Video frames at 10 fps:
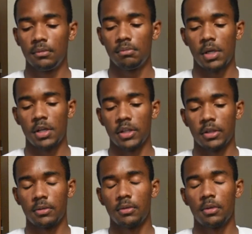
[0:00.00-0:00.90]

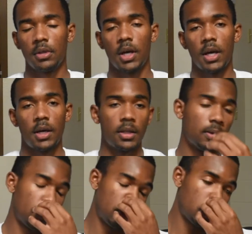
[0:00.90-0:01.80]
Another
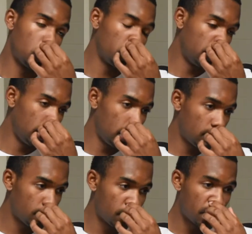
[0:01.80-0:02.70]
cool
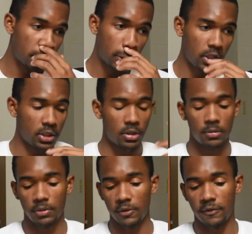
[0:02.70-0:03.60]
thing, you
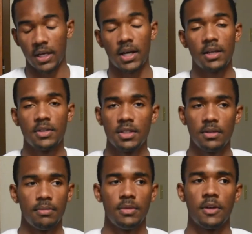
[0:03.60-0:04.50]
know, you fly, you
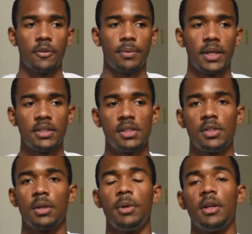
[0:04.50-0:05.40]
see different places,
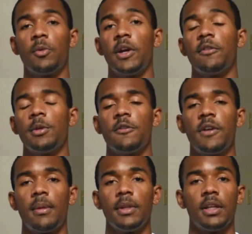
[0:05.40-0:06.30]
you're gonna be away from your
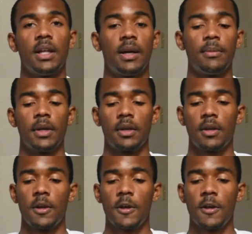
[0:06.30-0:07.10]
family a lot, but